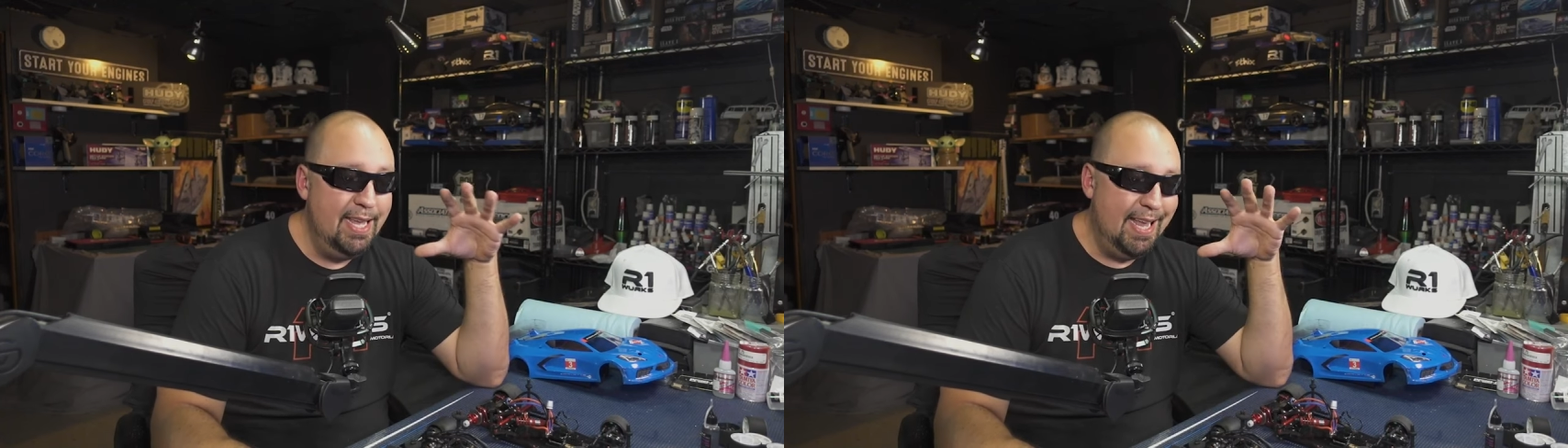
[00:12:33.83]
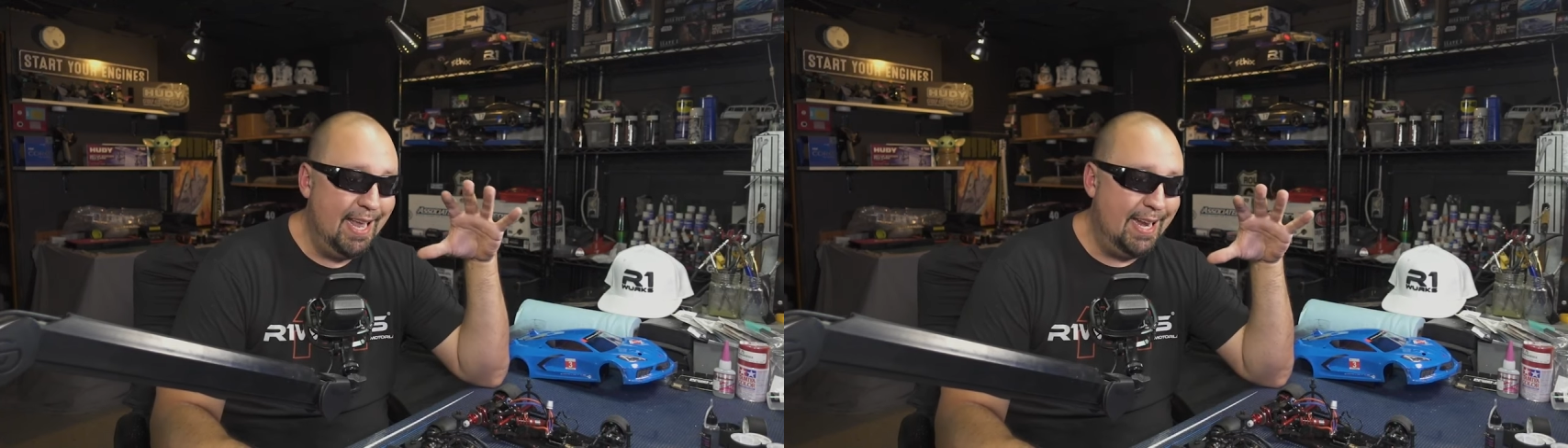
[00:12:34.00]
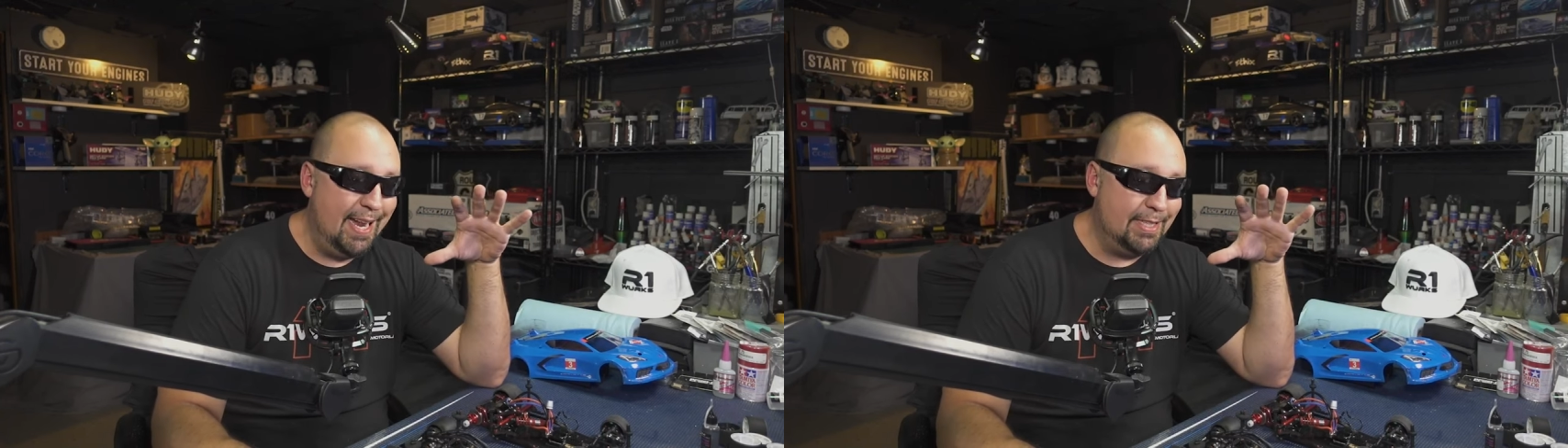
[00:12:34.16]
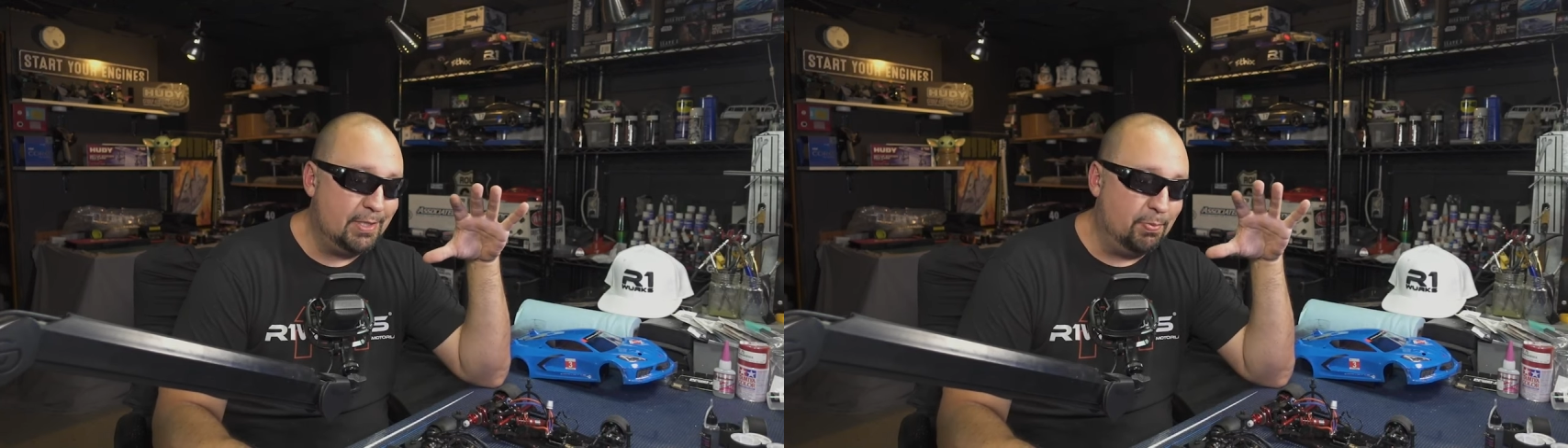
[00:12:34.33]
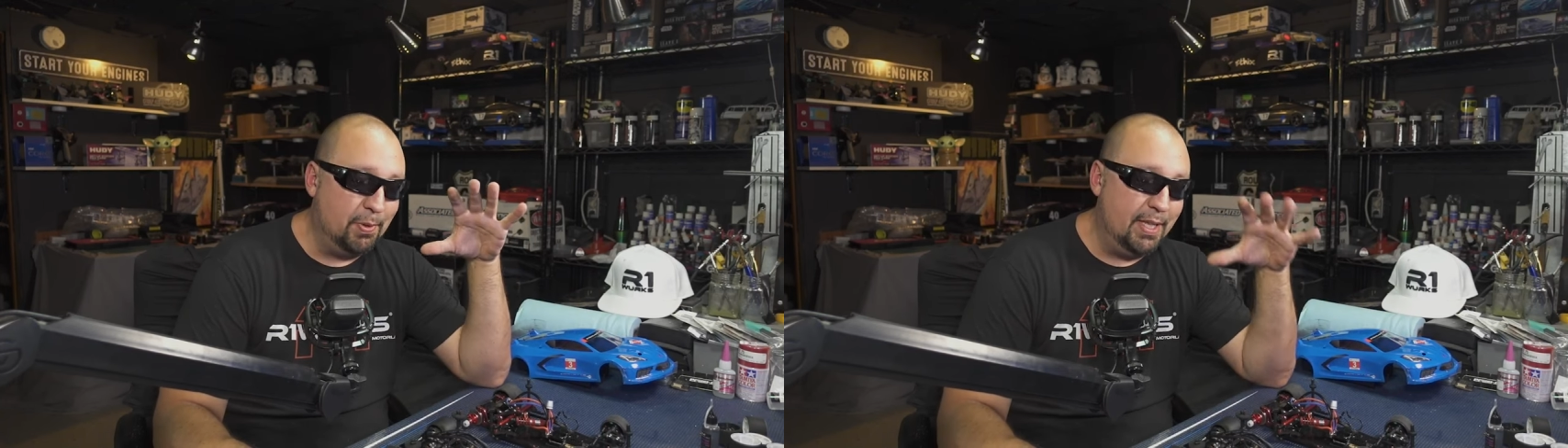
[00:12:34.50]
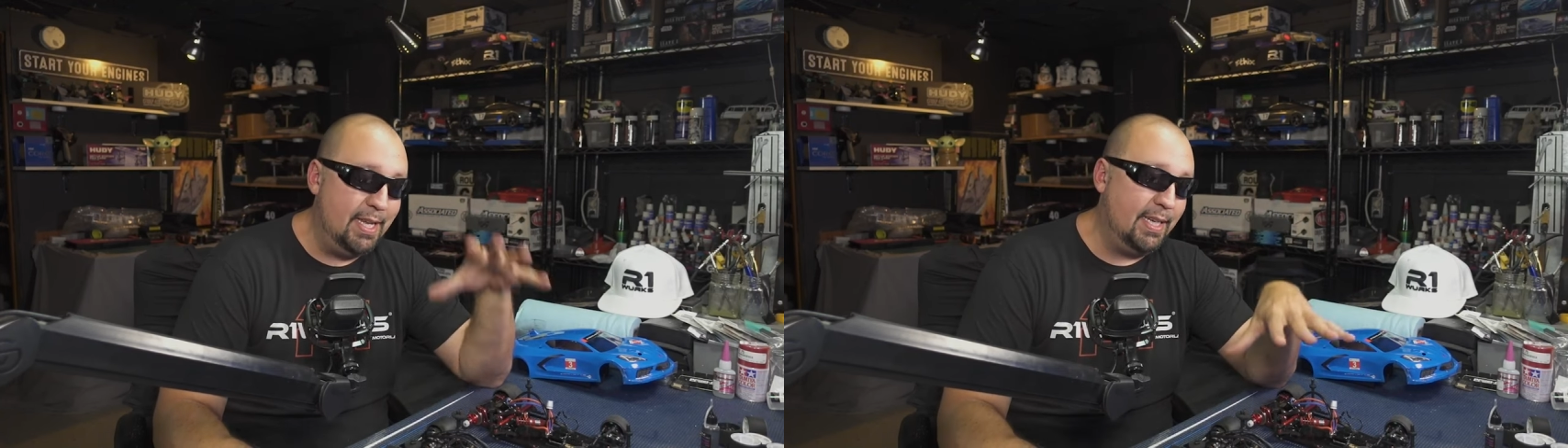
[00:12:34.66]
And that's
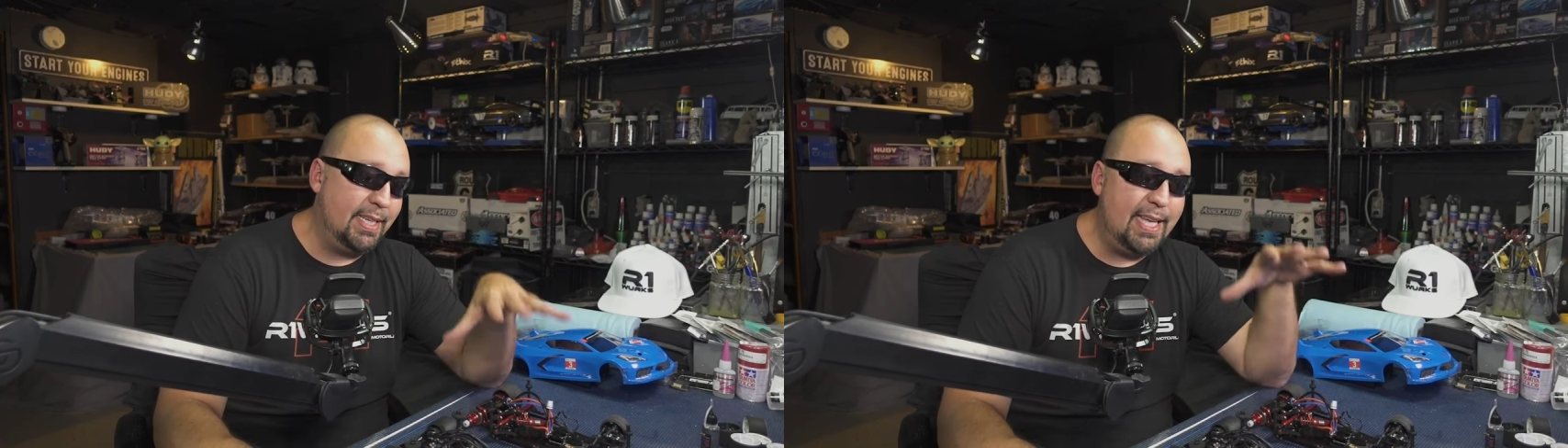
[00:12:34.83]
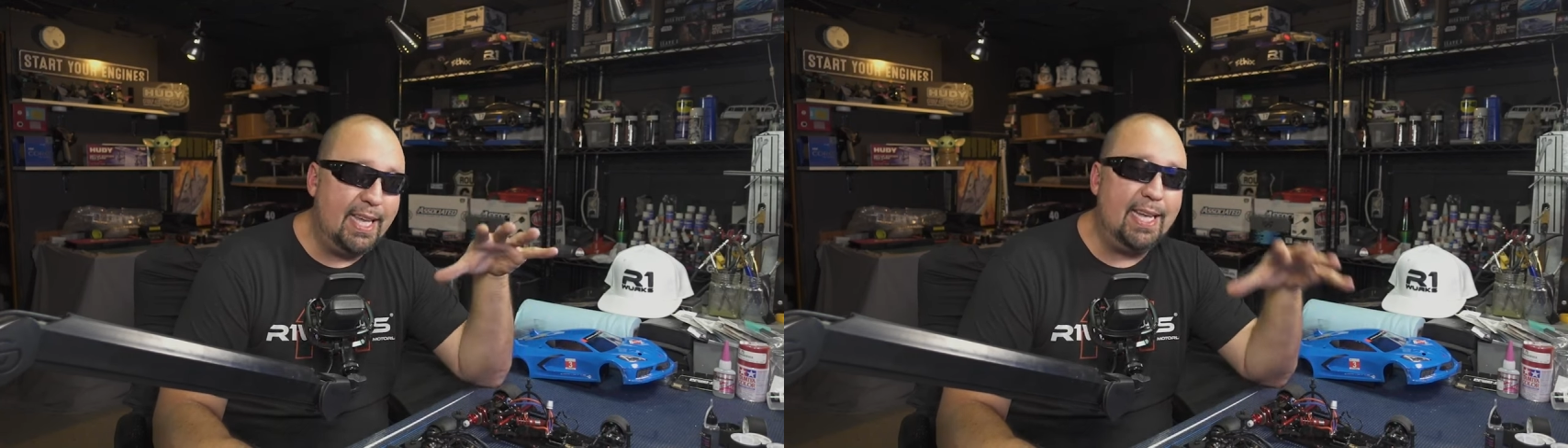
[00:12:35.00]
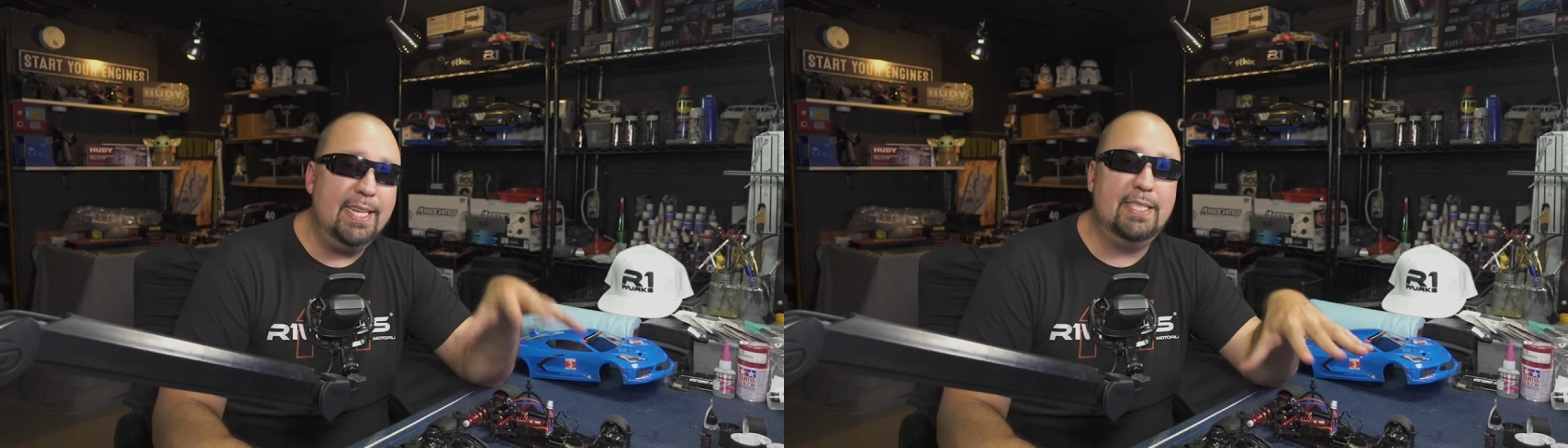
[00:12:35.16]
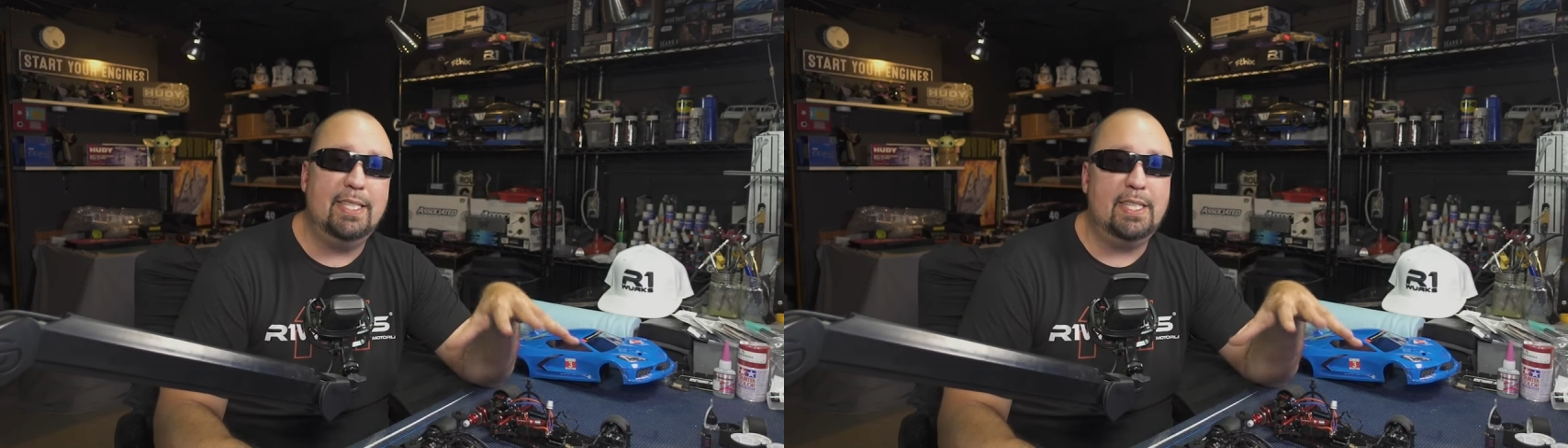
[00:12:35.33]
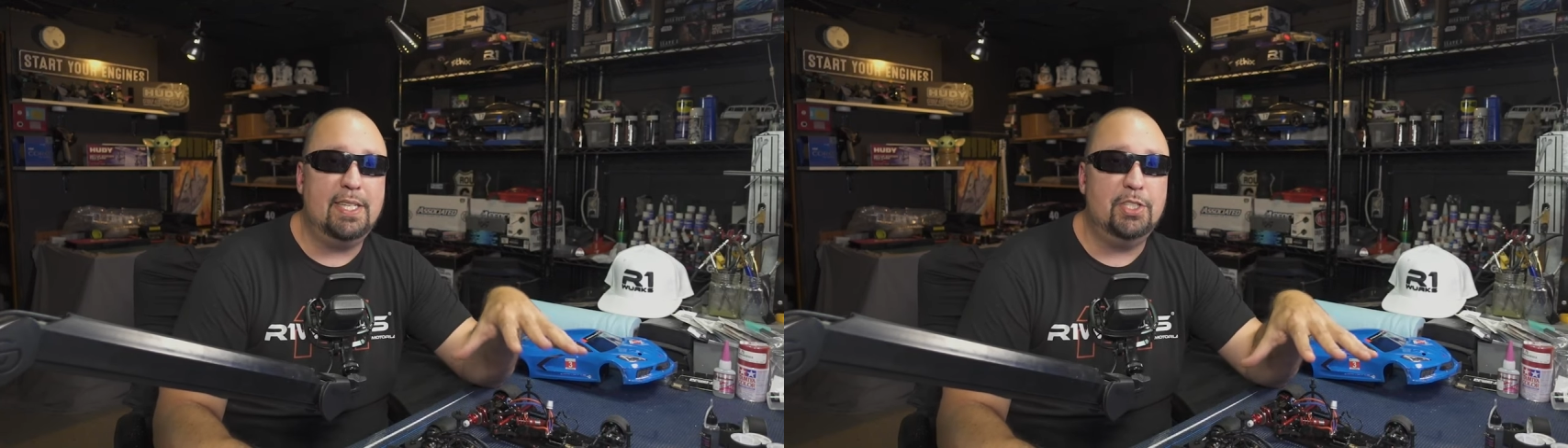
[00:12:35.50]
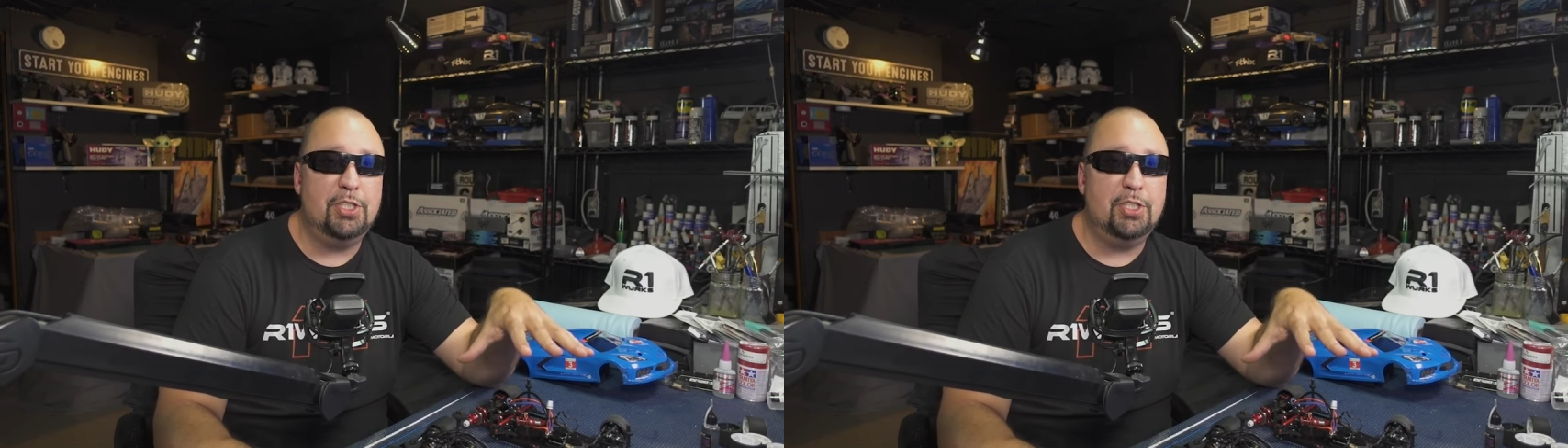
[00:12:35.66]
really a key to these